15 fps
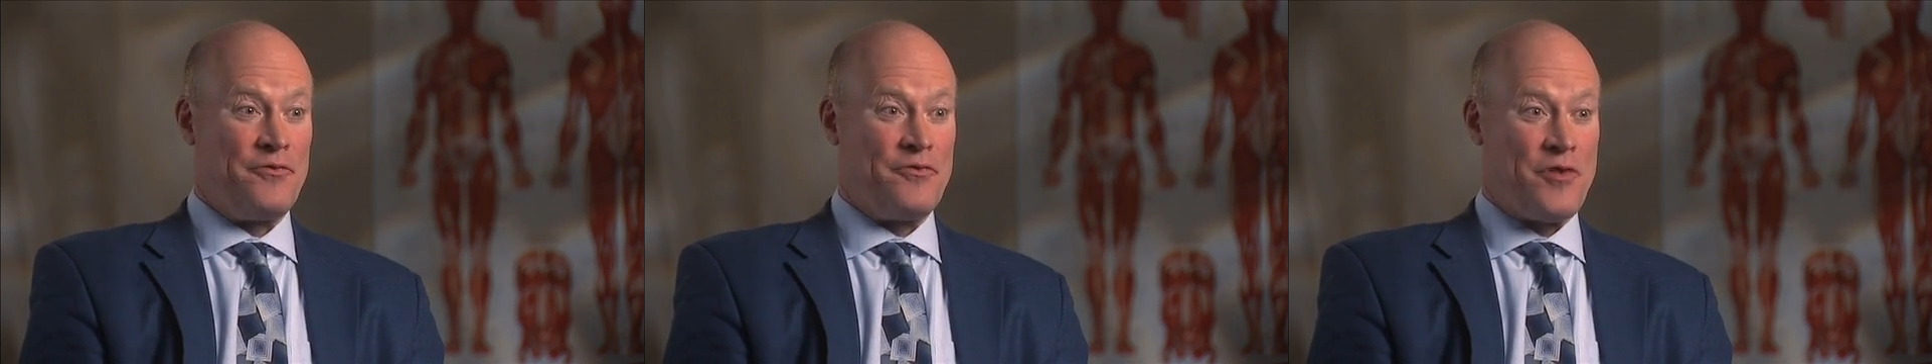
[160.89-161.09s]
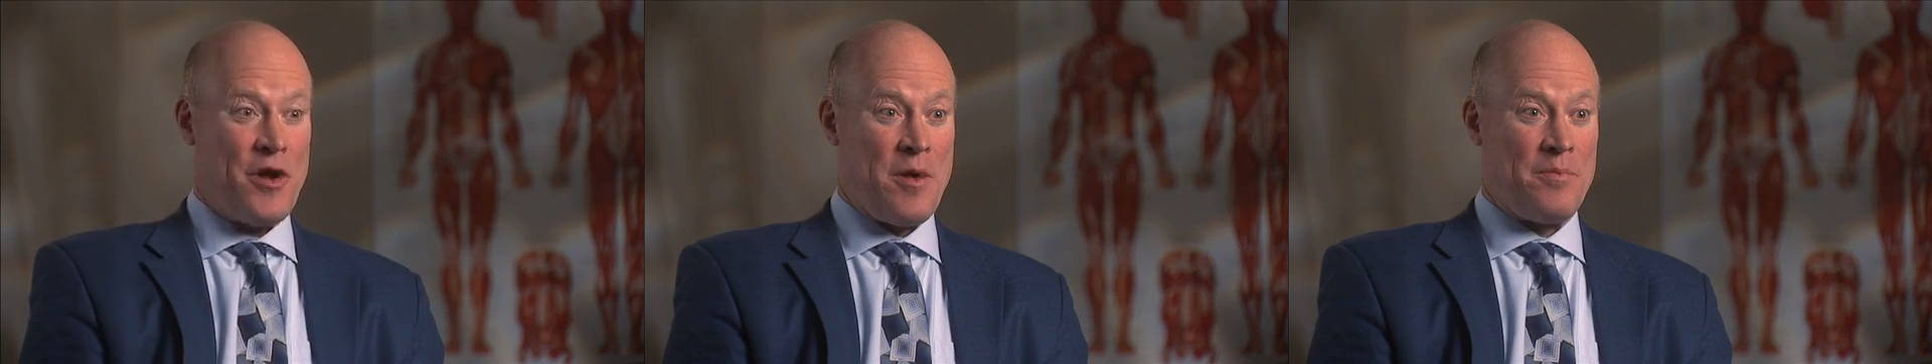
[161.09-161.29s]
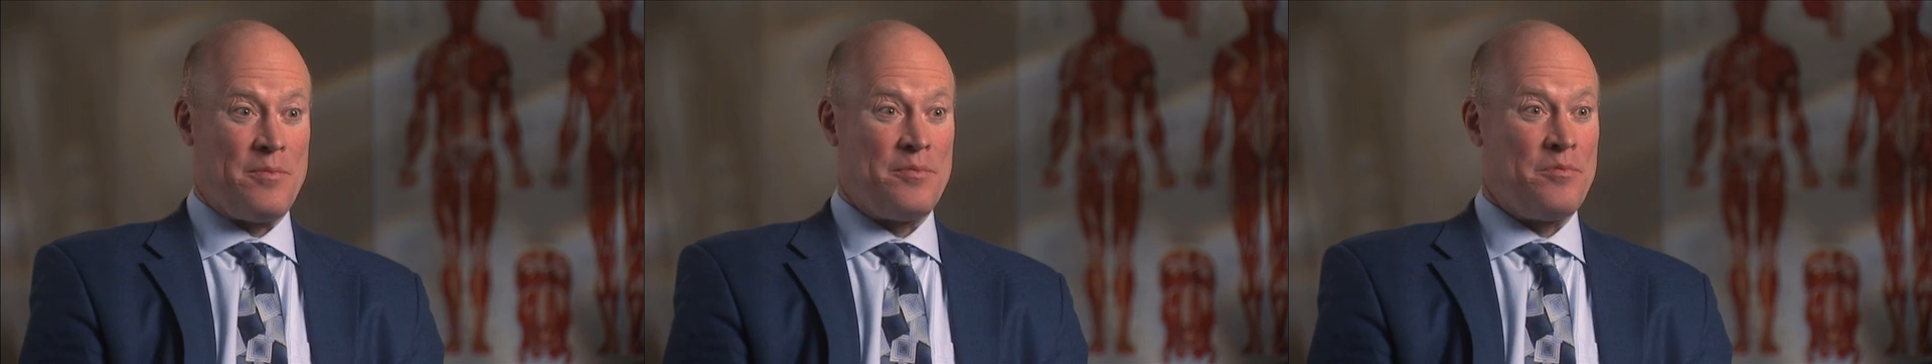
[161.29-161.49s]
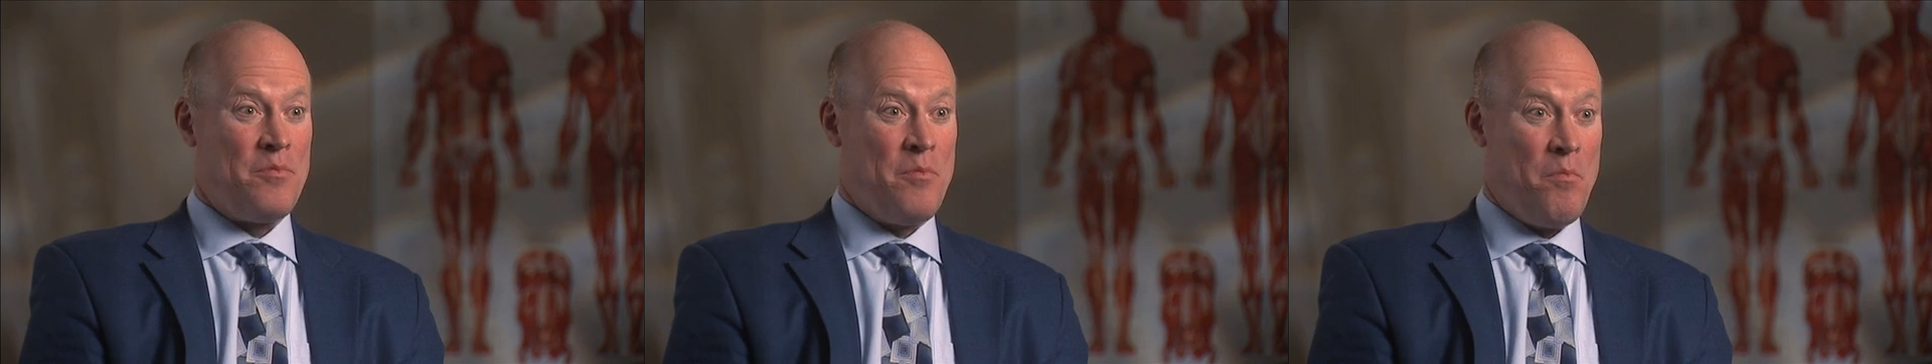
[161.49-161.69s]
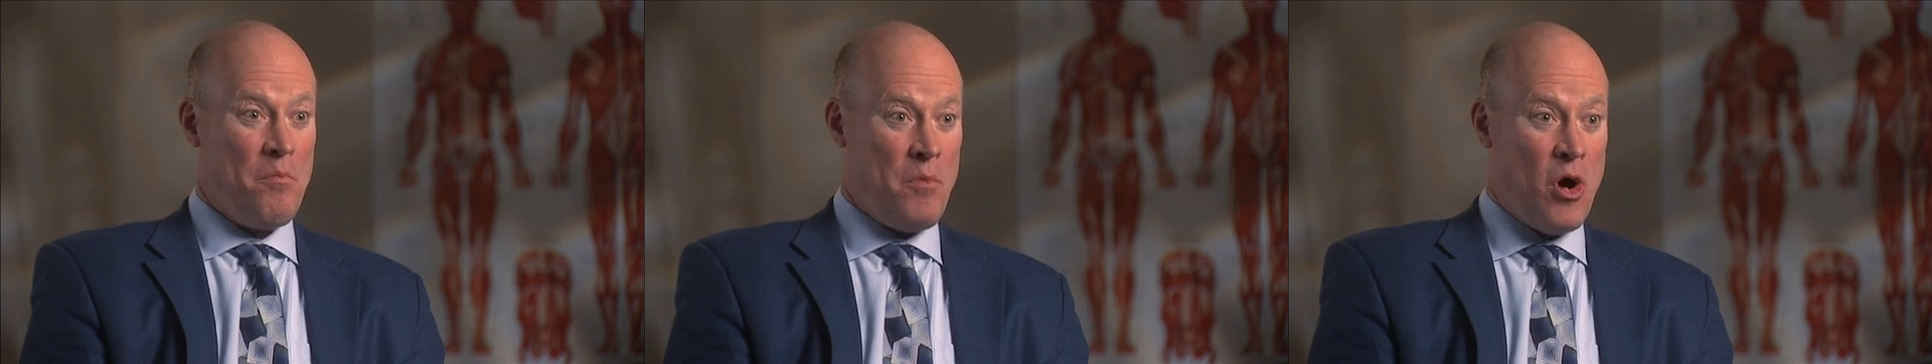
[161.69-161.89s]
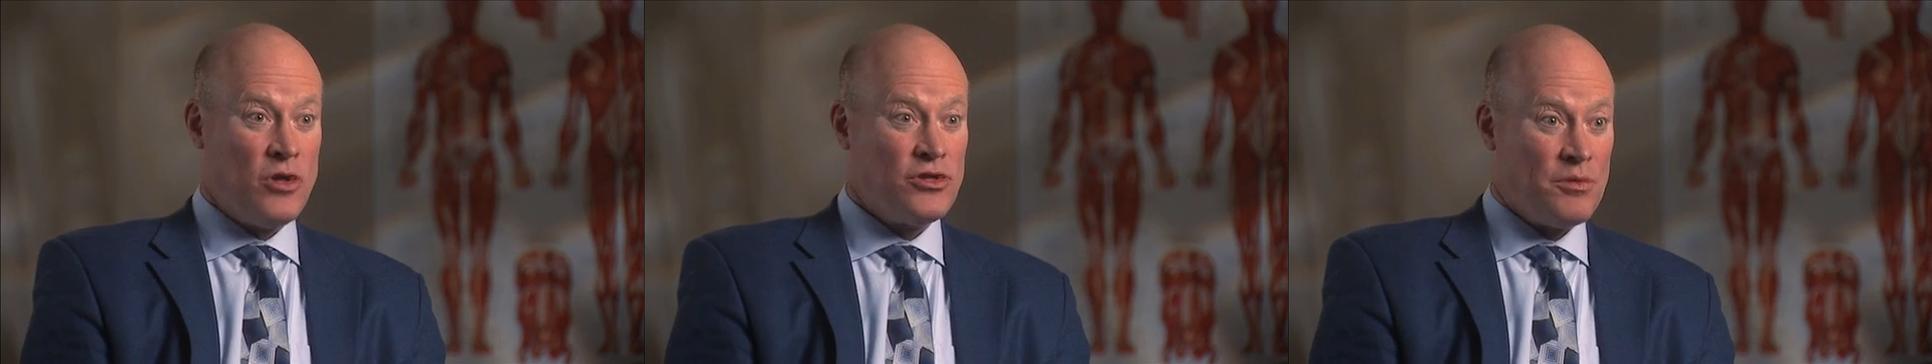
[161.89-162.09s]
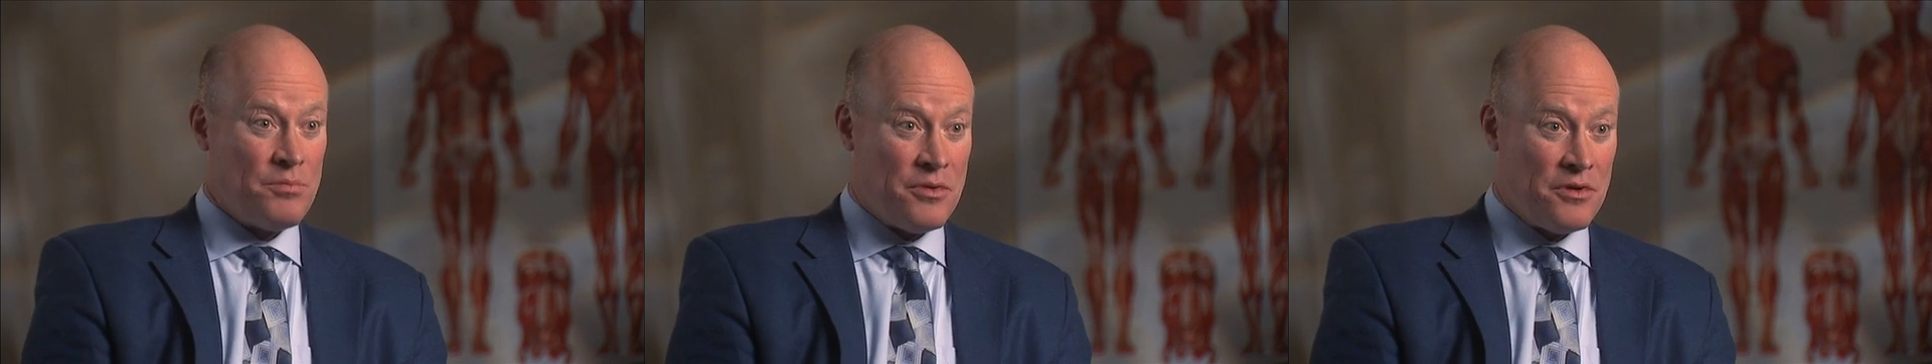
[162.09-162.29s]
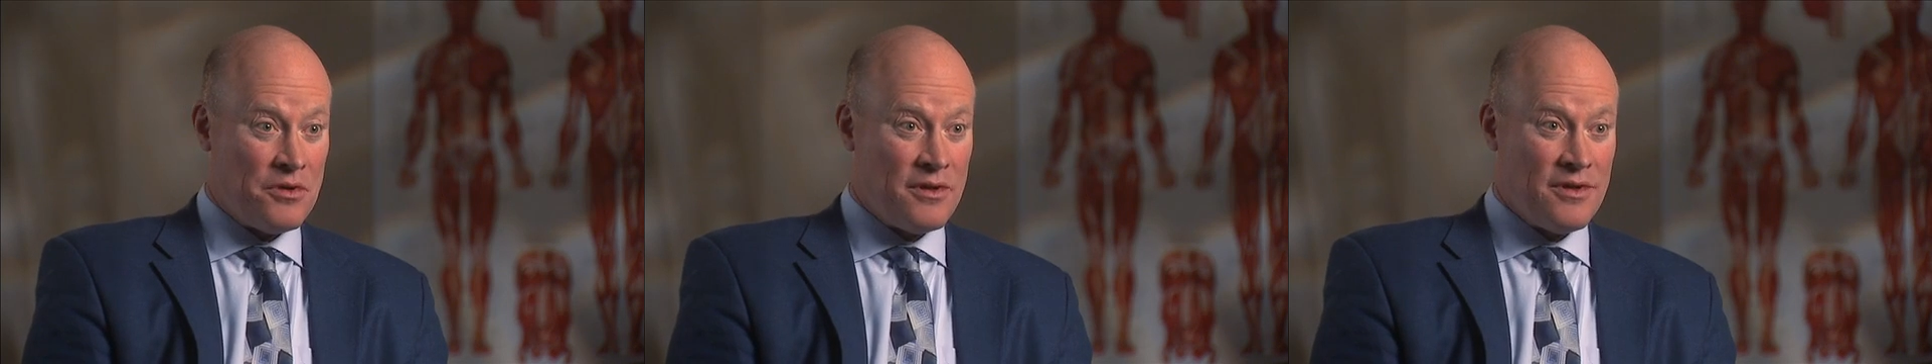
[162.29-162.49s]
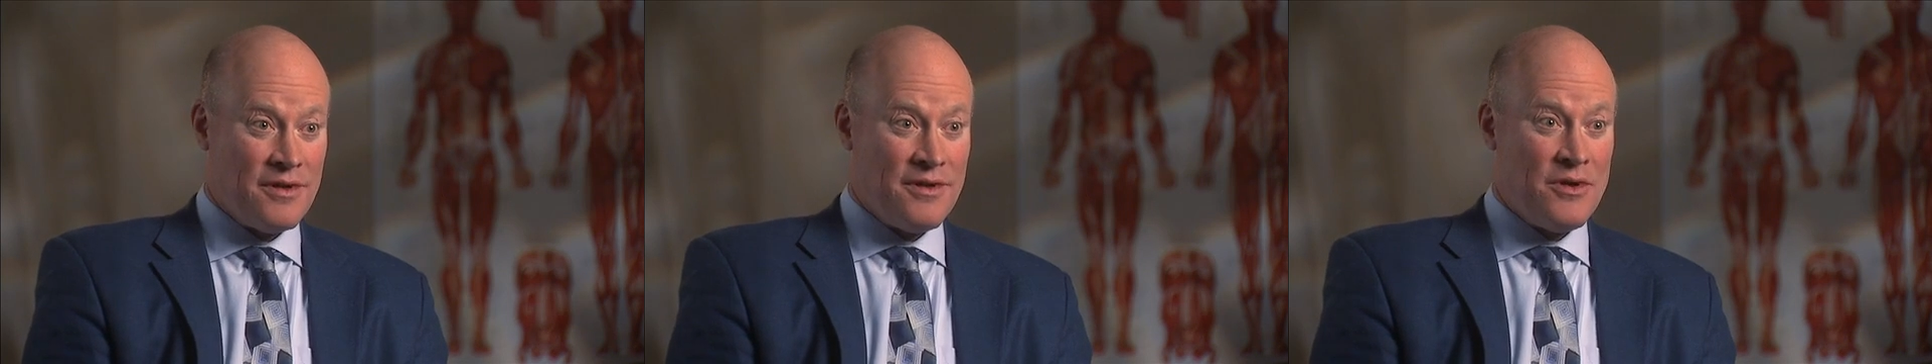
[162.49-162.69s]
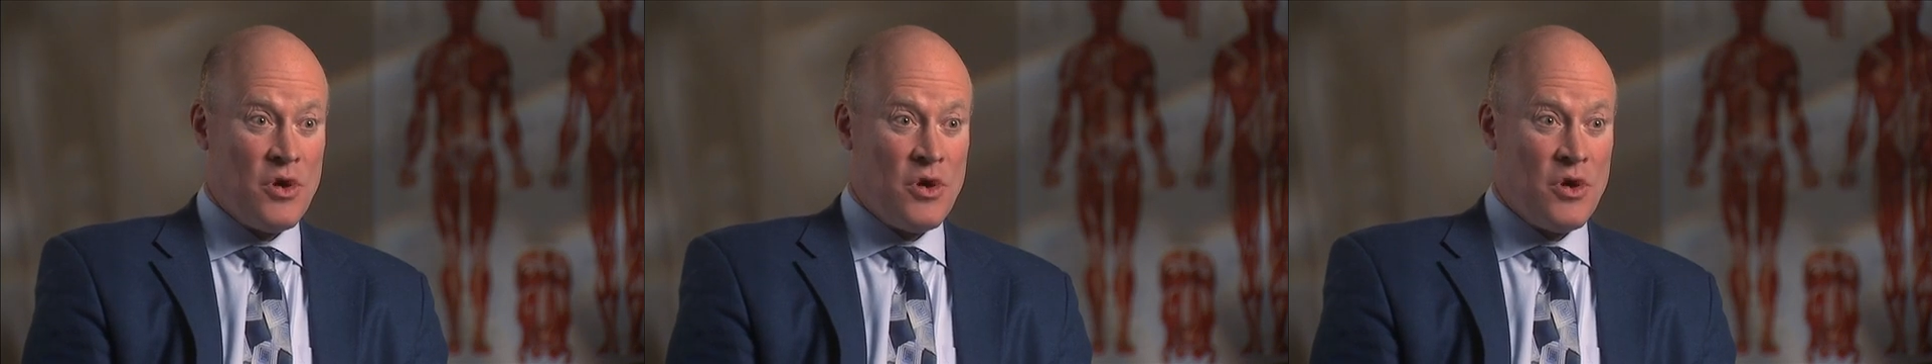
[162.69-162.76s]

from multiple